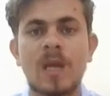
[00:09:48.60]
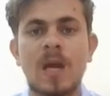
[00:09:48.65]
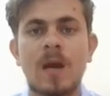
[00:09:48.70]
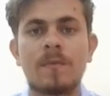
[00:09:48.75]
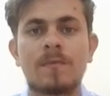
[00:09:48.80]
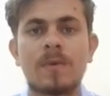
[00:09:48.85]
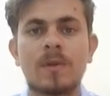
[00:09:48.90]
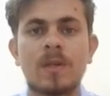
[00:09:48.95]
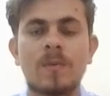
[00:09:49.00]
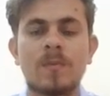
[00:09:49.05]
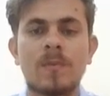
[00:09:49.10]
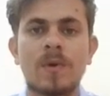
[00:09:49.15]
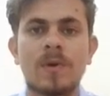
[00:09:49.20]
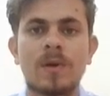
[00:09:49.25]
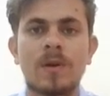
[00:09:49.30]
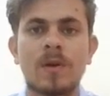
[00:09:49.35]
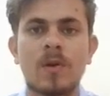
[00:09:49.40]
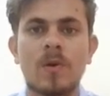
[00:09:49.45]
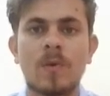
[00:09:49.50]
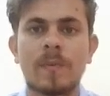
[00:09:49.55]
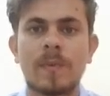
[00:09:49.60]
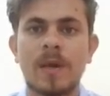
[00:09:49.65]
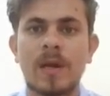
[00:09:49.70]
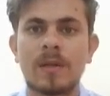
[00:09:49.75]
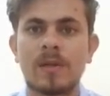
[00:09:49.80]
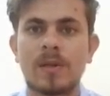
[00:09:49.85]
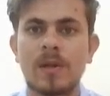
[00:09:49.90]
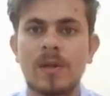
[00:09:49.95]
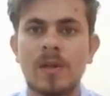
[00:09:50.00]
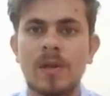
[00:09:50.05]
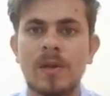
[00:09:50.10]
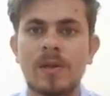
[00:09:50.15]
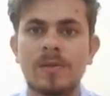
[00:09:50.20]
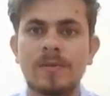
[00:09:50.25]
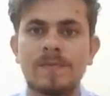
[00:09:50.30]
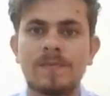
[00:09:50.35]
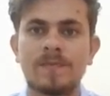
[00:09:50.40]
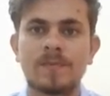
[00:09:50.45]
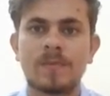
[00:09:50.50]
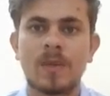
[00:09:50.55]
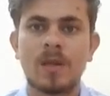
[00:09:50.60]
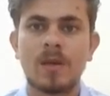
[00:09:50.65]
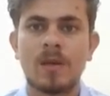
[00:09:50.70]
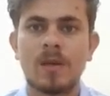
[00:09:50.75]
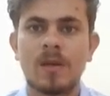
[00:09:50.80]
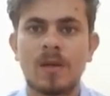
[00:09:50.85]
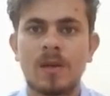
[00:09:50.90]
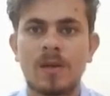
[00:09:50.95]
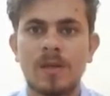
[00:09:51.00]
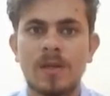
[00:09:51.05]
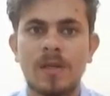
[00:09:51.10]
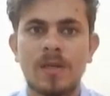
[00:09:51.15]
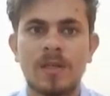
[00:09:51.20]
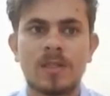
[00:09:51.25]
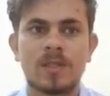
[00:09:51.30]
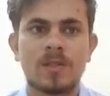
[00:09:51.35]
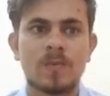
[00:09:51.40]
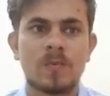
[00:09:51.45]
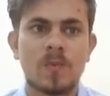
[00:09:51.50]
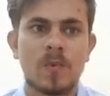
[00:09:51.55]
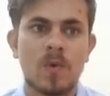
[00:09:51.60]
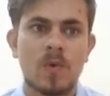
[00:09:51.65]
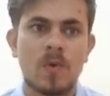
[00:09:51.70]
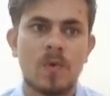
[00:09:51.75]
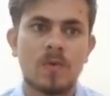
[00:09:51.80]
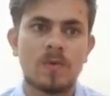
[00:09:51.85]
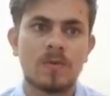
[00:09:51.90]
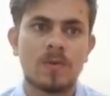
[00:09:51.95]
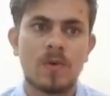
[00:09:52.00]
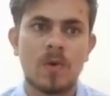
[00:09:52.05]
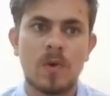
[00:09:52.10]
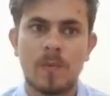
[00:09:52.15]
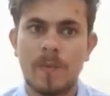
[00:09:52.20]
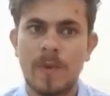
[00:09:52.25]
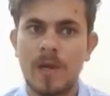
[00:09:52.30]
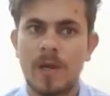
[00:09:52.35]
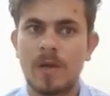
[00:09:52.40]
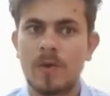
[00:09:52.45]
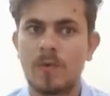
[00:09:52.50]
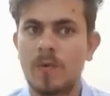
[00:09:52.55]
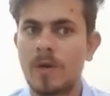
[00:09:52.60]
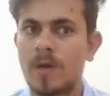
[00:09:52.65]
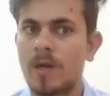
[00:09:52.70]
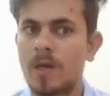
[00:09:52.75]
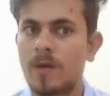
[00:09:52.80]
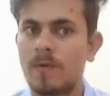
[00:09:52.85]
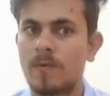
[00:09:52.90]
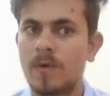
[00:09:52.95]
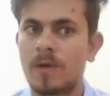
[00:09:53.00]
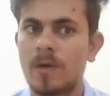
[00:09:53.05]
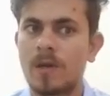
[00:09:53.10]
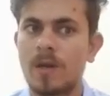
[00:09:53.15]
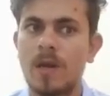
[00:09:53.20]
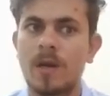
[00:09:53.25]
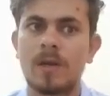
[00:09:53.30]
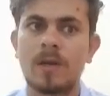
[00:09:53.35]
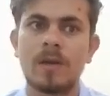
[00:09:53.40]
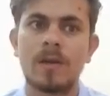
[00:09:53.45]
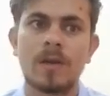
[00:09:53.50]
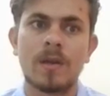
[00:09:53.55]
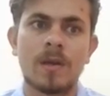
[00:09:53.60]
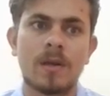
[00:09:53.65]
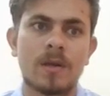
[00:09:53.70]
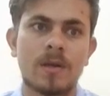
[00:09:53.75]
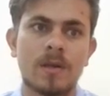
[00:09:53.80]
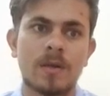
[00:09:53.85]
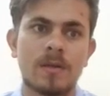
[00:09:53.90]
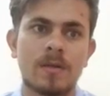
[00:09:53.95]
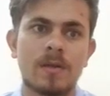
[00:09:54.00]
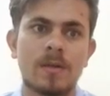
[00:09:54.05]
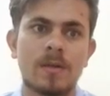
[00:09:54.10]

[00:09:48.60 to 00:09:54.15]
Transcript: After the murder of Katrina, Deeds Row on May 21, 1980.